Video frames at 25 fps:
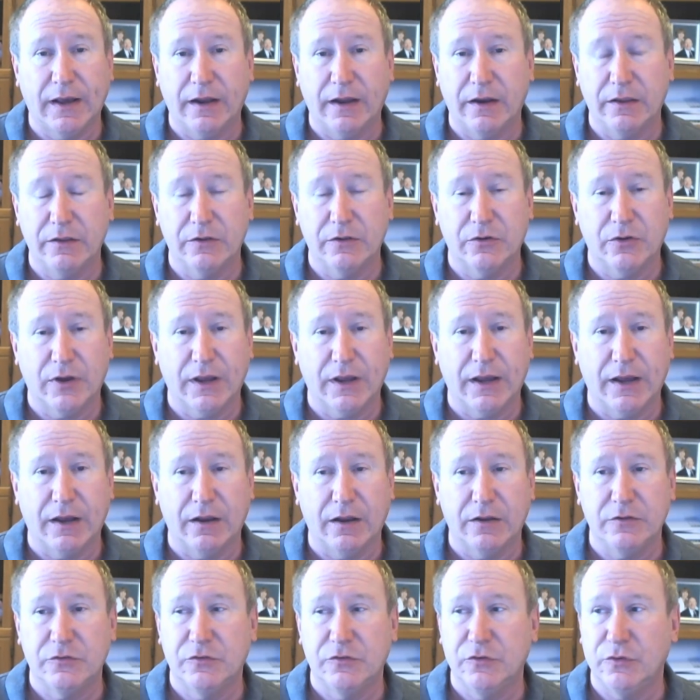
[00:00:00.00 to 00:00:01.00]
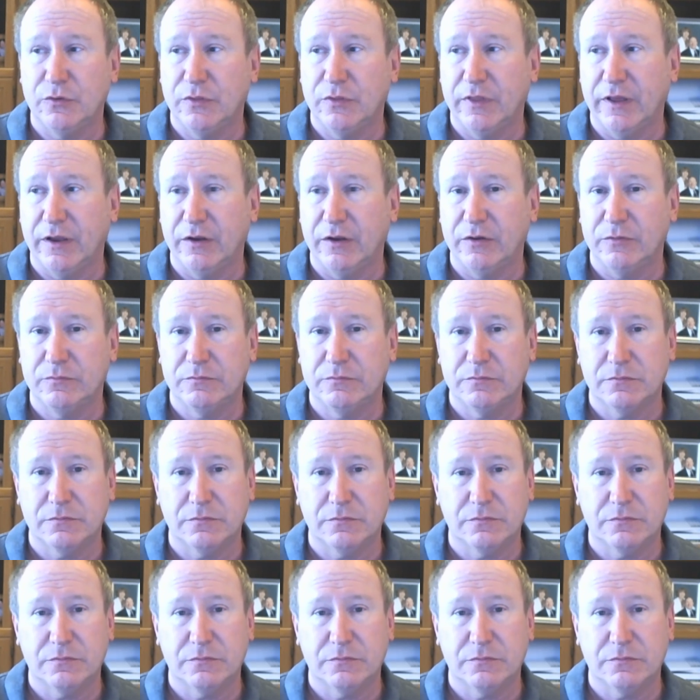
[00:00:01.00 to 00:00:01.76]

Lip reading: How do they